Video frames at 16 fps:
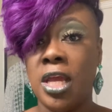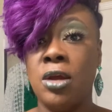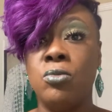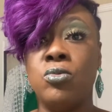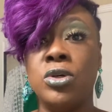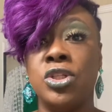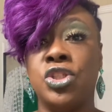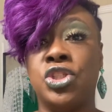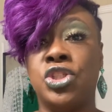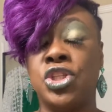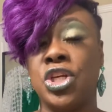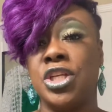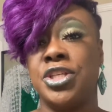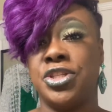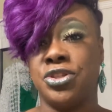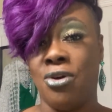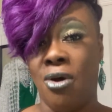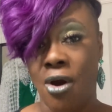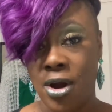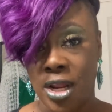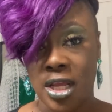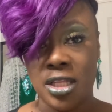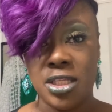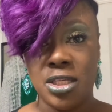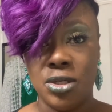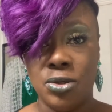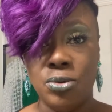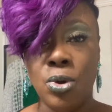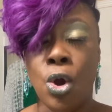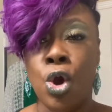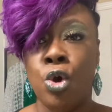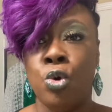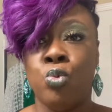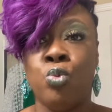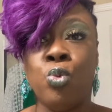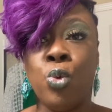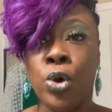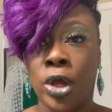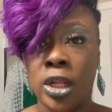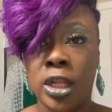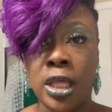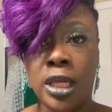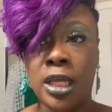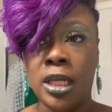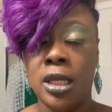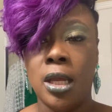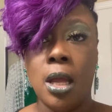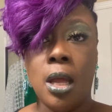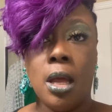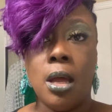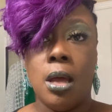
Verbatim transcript: It was just starting to really,